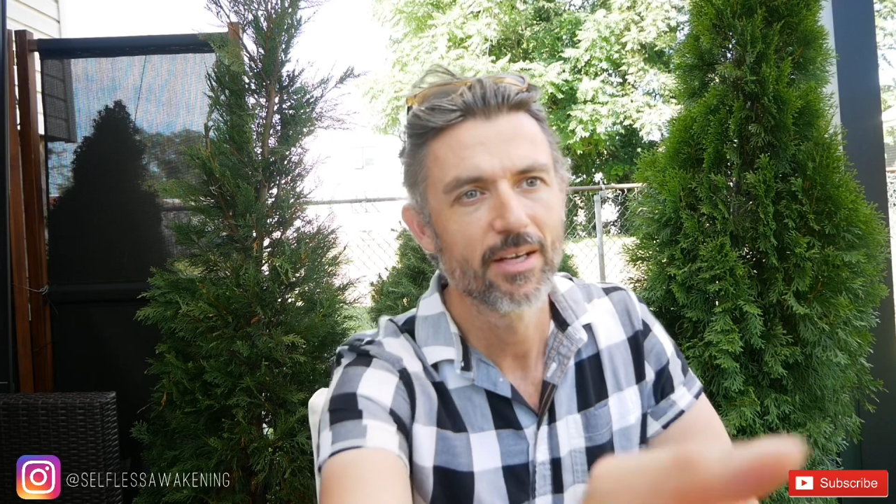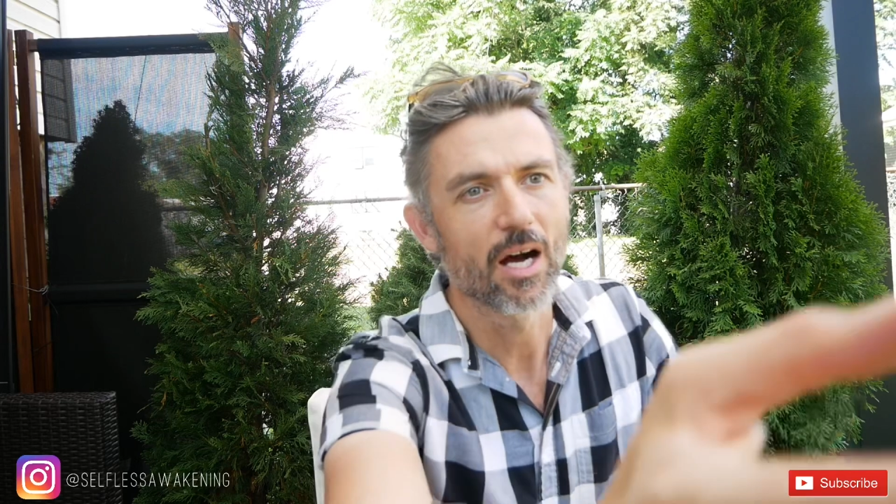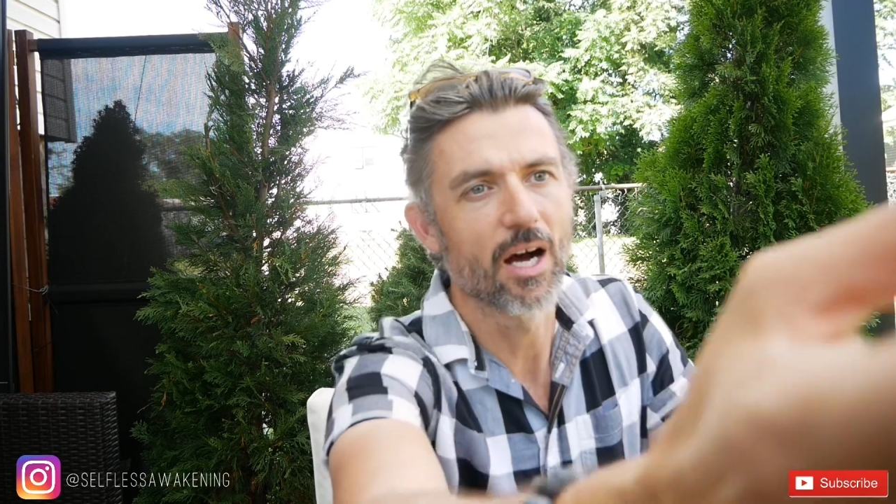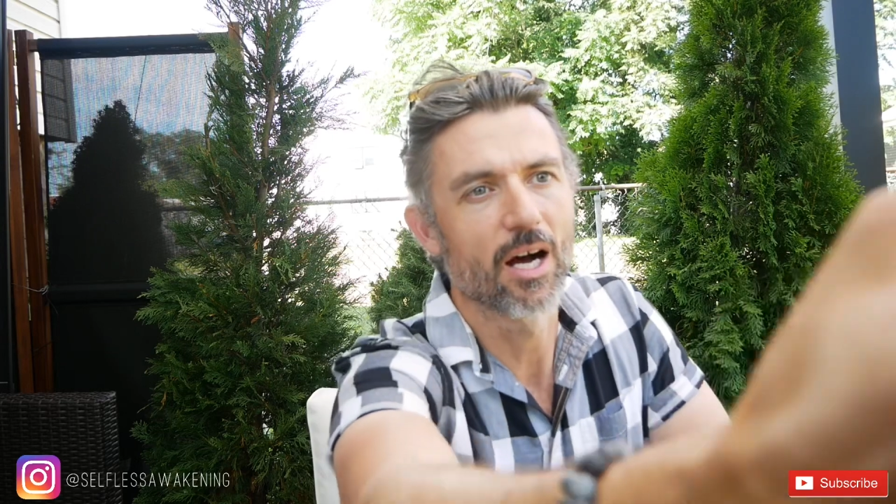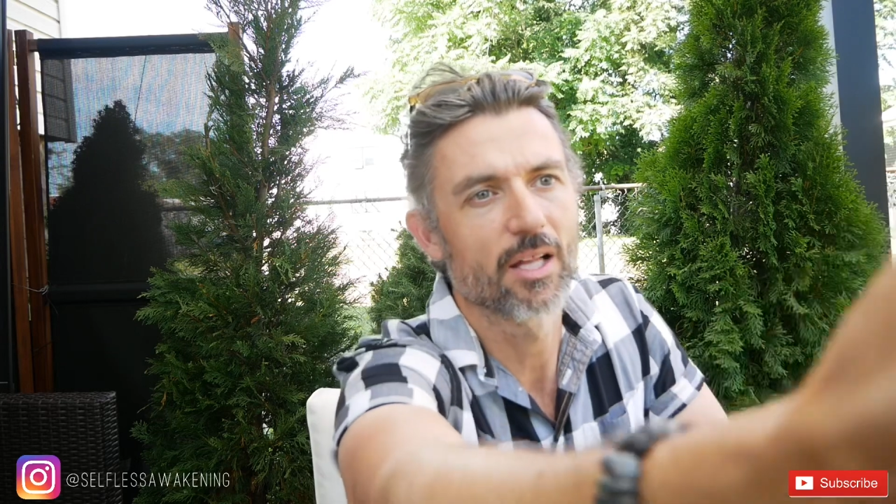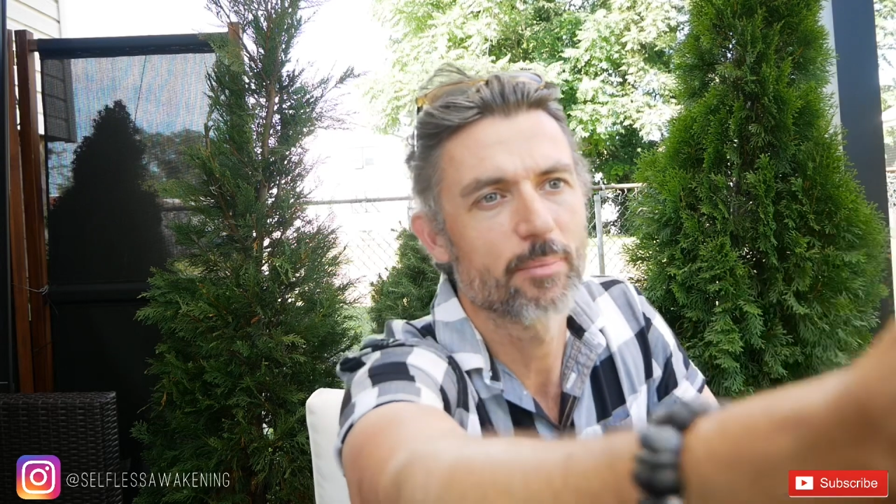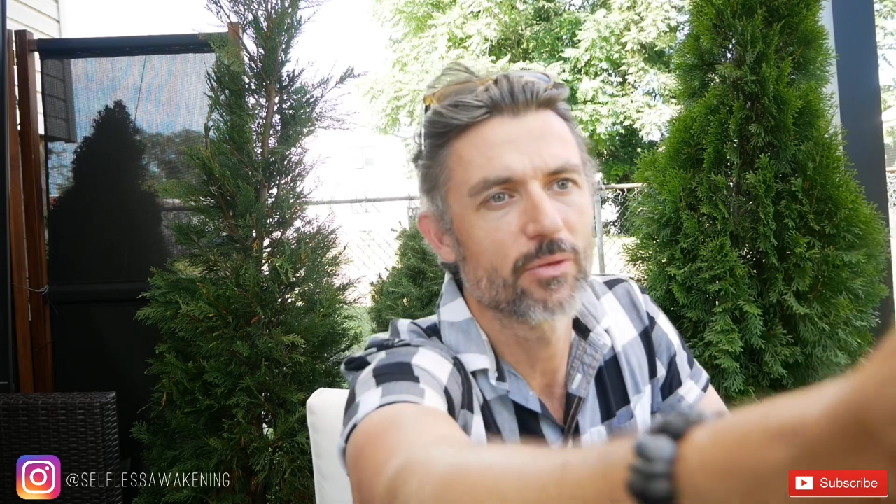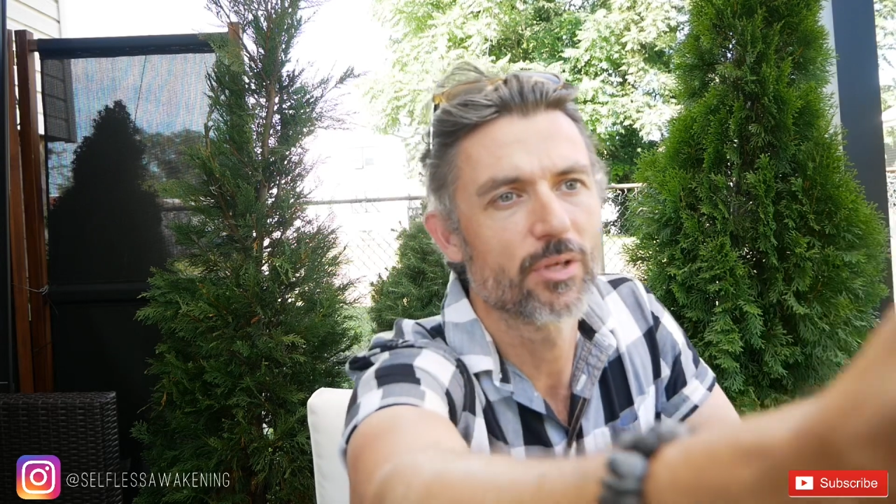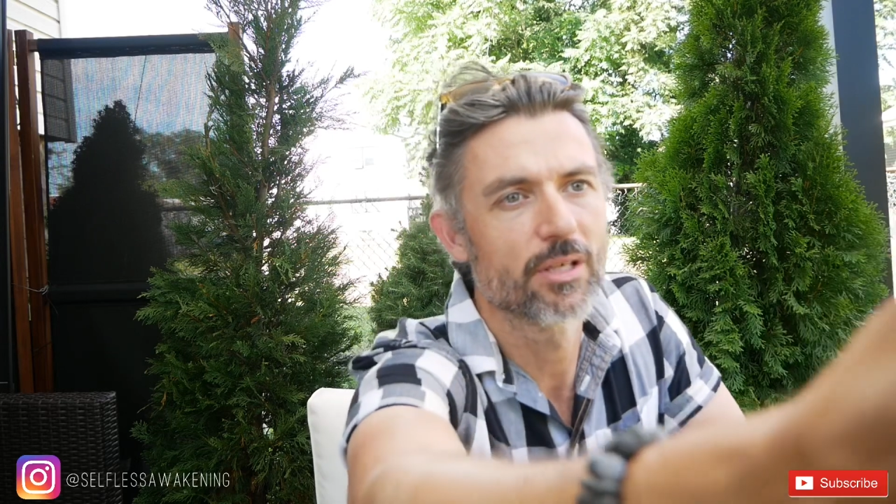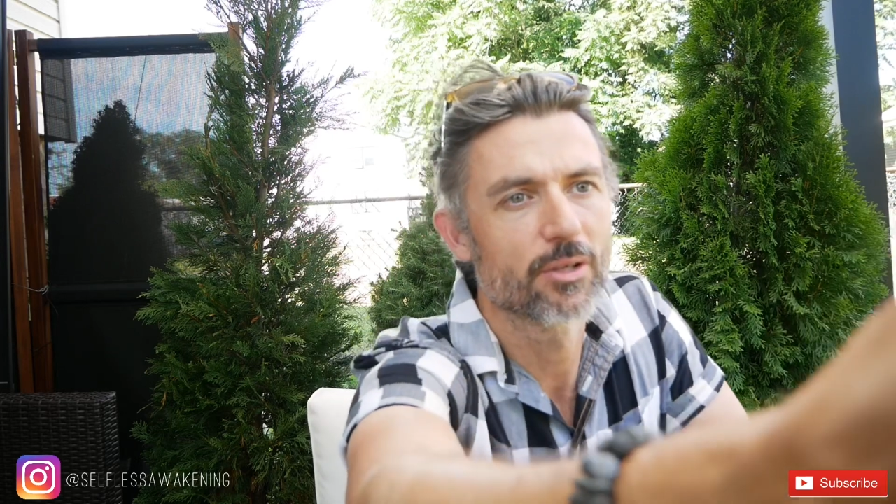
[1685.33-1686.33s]
Let me
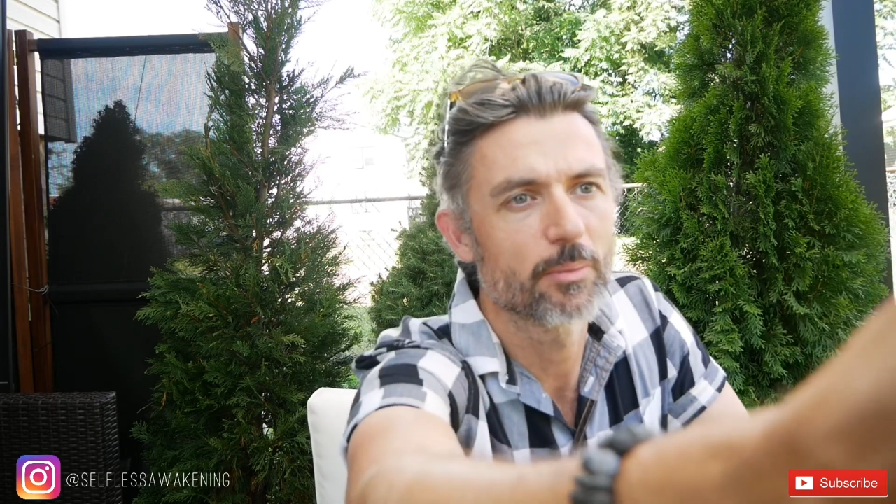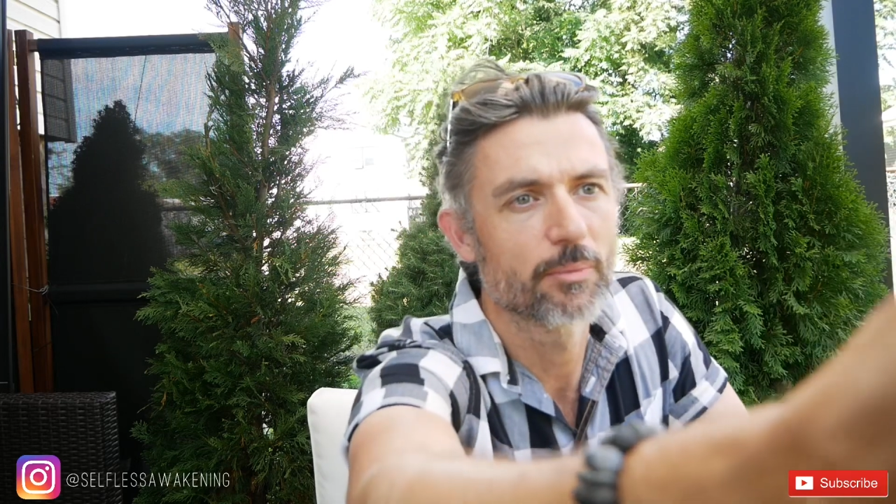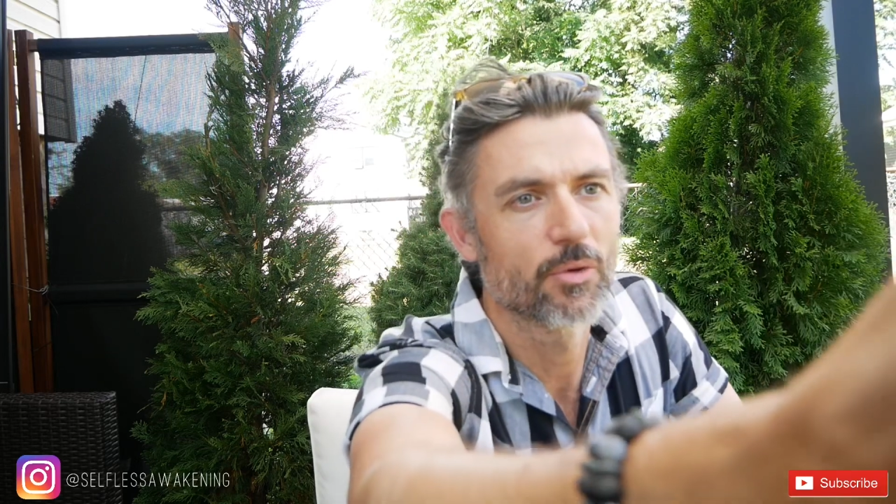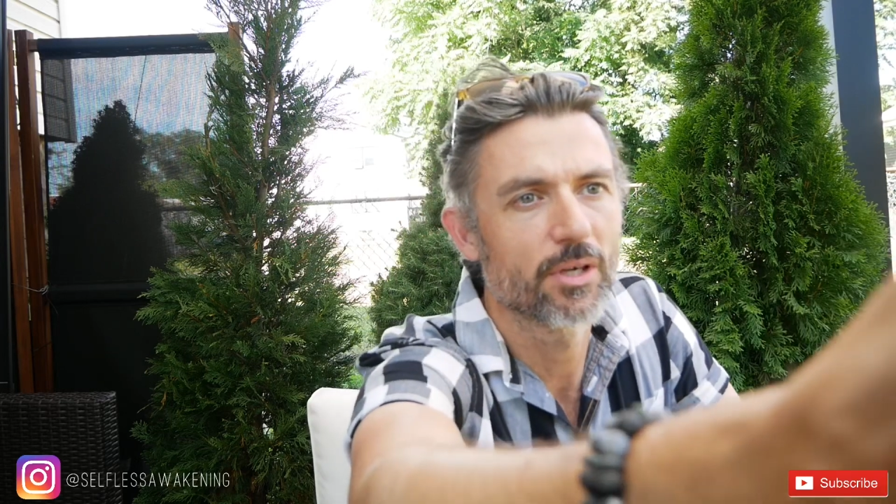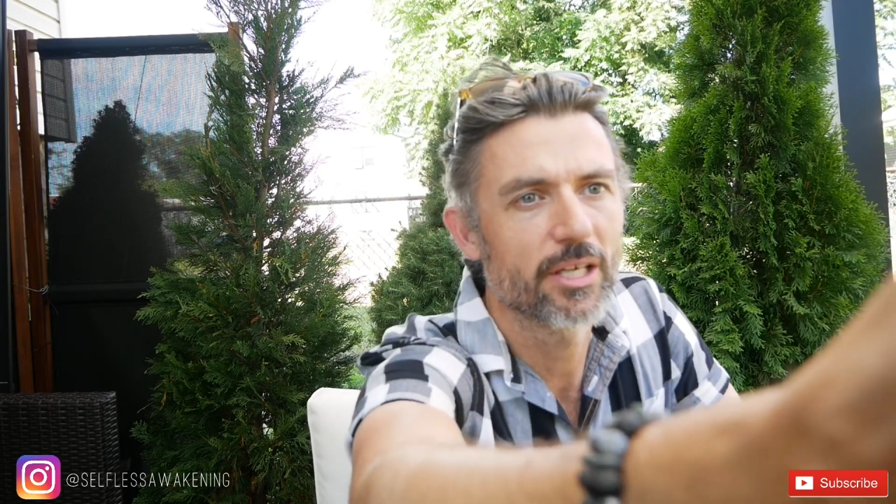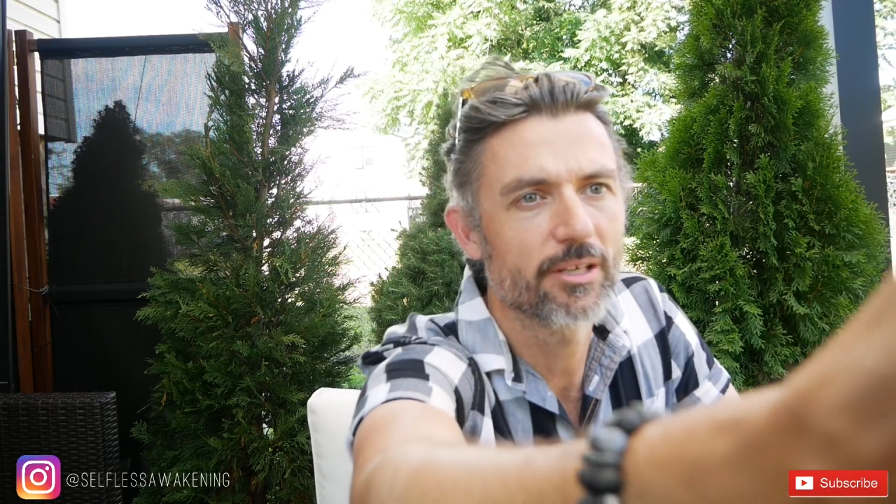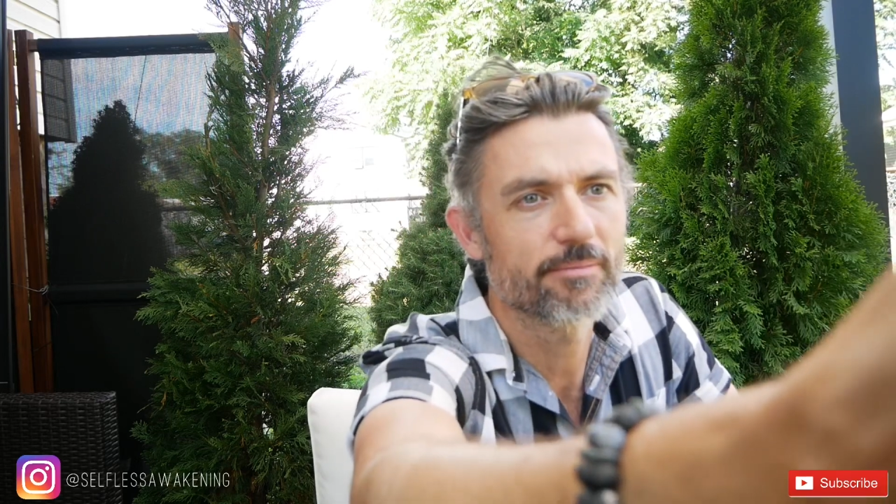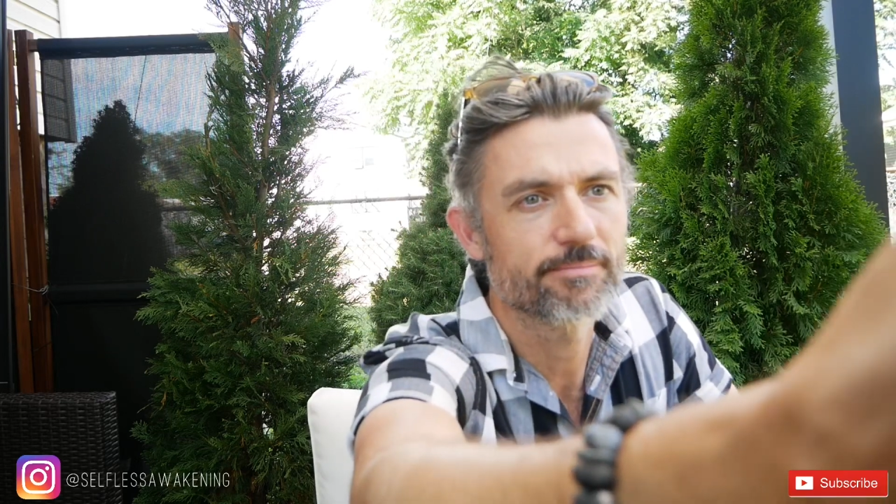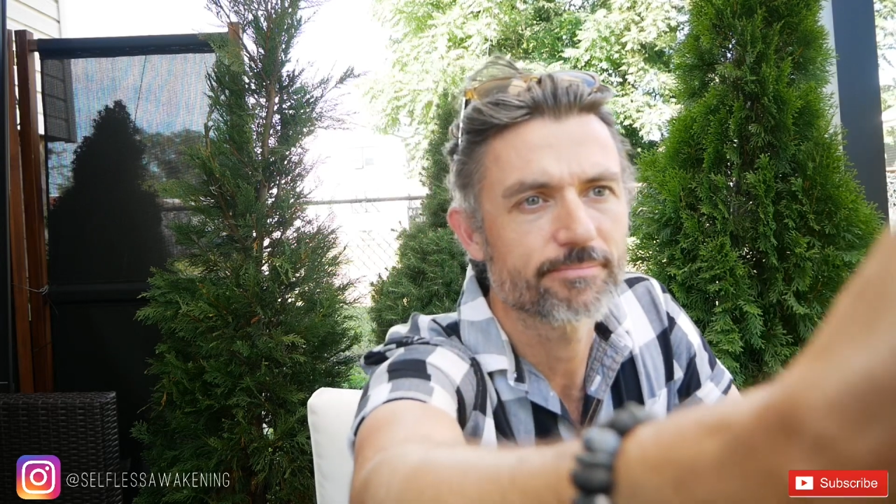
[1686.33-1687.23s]
read a little bit more here.